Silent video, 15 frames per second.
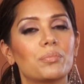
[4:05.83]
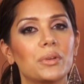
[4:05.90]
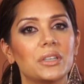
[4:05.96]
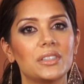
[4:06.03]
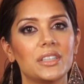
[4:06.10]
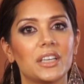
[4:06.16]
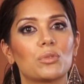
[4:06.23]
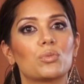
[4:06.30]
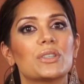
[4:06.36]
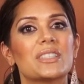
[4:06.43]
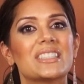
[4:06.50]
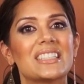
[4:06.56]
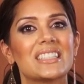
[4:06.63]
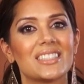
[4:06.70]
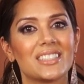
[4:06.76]
building a
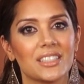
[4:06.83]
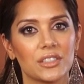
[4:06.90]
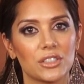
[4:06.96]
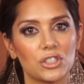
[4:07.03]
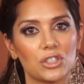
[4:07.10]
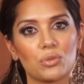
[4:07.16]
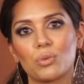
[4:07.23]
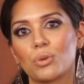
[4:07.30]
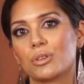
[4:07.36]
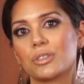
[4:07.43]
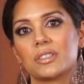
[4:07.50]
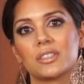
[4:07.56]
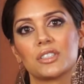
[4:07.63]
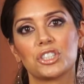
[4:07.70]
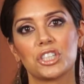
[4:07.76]
resistance
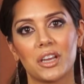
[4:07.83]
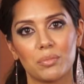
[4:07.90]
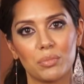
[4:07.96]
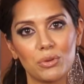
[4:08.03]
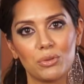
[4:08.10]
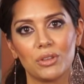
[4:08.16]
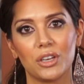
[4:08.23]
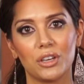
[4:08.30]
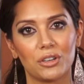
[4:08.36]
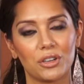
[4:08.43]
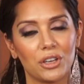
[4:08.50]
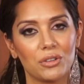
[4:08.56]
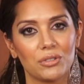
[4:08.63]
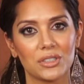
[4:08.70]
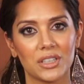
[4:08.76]
towards the shampoo that
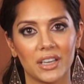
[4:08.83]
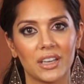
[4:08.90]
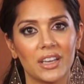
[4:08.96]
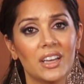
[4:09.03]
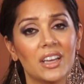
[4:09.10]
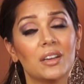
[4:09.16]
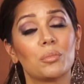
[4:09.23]
you're using.